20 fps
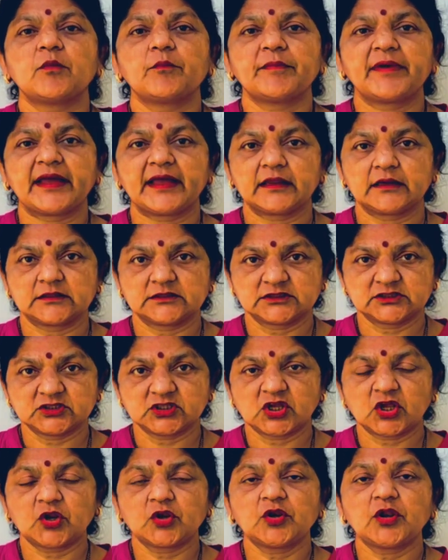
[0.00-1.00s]
a
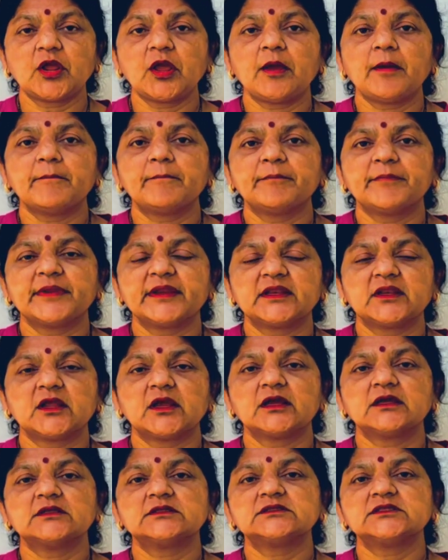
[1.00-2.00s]
comparison
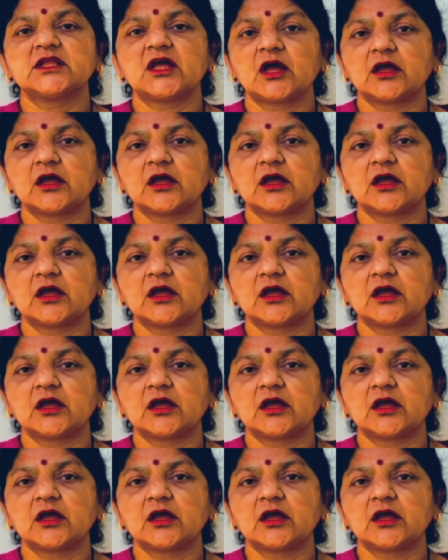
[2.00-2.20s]
that